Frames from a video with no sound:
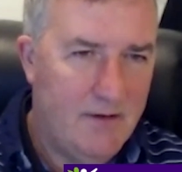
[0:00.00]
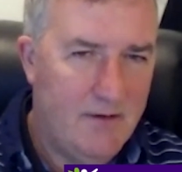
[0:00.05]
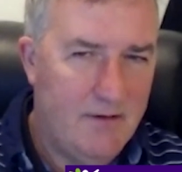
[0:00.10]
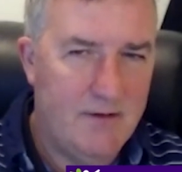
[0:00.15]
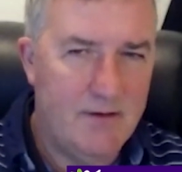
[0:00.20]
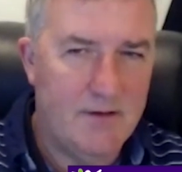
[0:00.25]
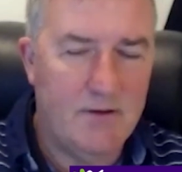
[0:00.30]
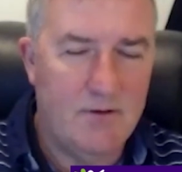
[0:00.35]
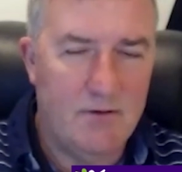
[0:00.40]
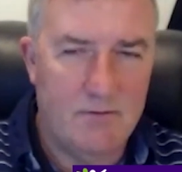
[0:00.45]

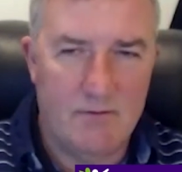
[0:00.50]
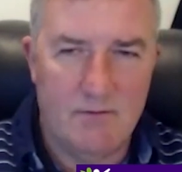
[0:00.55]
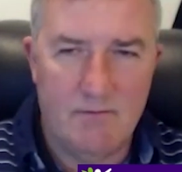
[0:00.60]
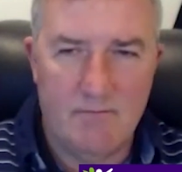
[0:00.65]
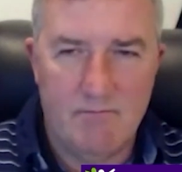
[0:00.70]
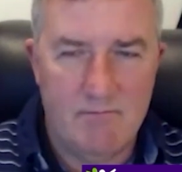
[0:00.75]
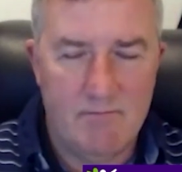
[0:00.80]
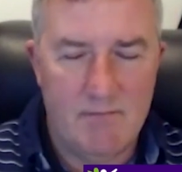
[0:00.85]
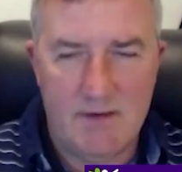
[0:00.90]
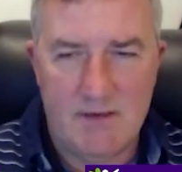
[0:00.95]

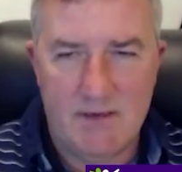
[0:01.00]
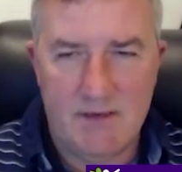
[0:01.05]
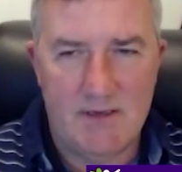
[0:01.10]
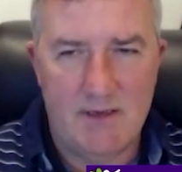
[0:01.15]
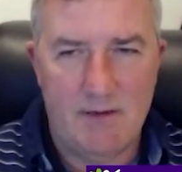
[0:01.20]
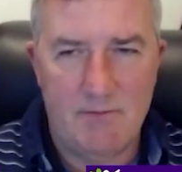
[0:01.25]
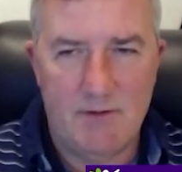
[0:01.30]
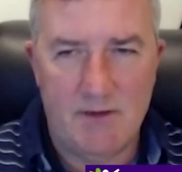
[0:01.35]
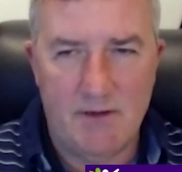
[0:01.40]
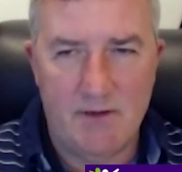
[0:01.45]
It's the
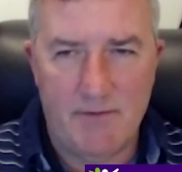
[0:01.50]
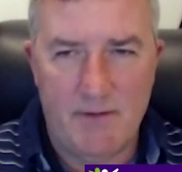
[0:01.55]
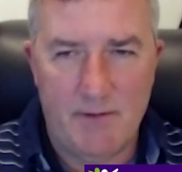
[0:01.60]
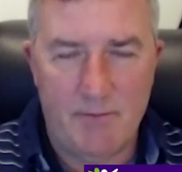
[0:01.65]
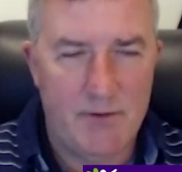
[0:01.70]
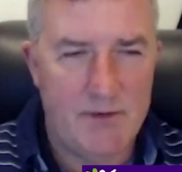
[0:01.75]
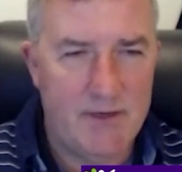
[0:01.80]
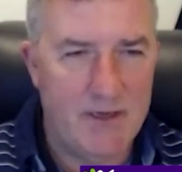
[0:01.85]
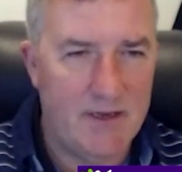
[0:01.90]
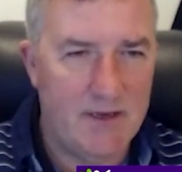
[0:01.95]
same stuff
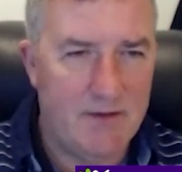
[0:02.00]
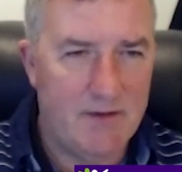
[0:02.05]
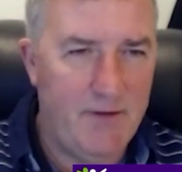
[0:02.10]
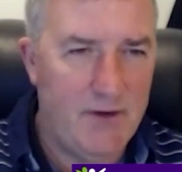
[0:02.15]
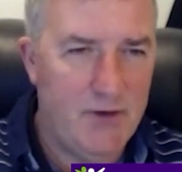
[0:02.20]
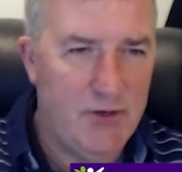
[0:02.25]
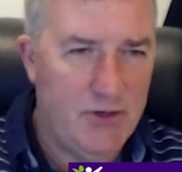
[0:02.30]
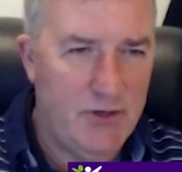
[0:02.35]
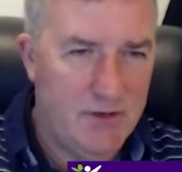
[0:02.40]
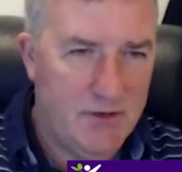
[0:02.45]
that protects
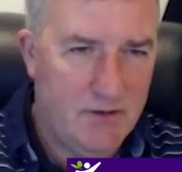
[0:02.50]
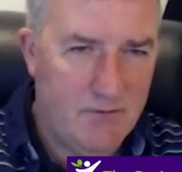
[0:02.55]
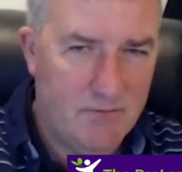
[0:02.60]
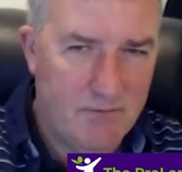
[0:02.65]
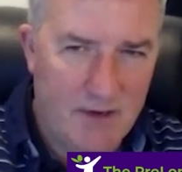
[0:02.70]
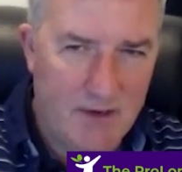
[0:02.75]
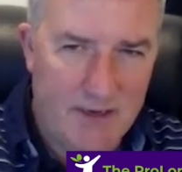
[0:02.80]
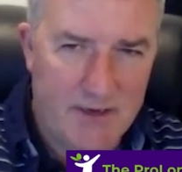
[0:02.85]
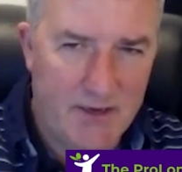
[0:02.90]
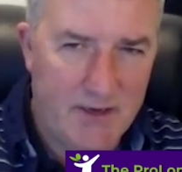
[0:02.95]
fish. It's
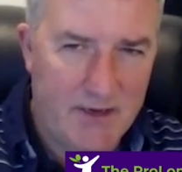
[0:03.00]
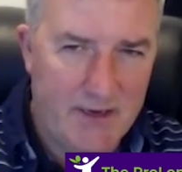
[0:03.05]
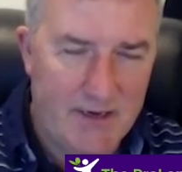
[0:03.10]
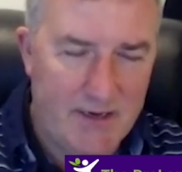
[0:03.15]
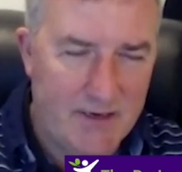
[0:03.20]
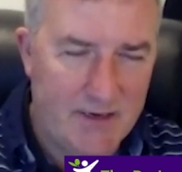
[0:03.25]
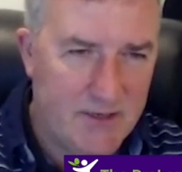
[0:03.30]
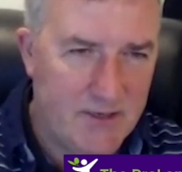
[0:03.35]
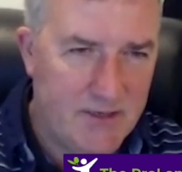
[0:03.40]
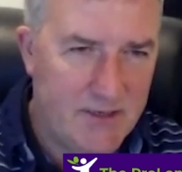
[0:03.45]
called
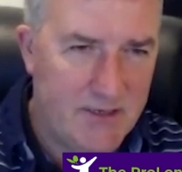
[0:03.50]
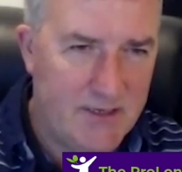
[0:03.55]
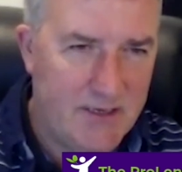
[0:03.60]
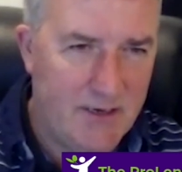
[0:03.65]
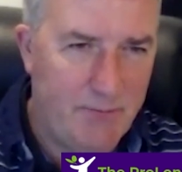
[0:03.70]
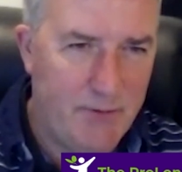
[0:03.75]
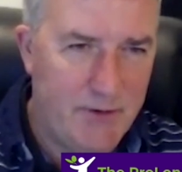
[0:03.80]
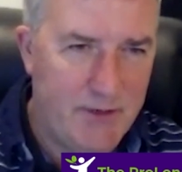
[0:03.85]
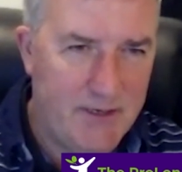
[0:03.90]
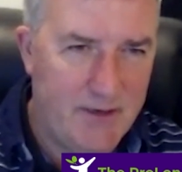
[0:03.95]
glycocalyx. It's the
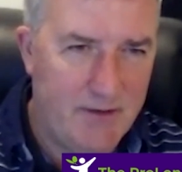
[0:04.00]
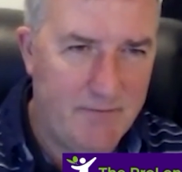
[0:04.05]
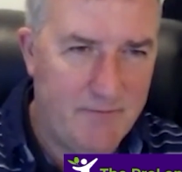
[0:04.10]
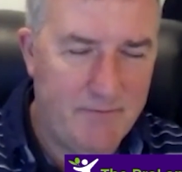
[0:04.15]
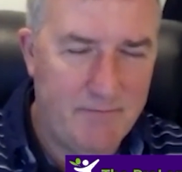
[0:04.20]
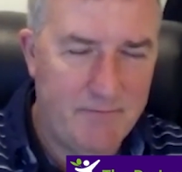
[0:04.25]
slippery stuff.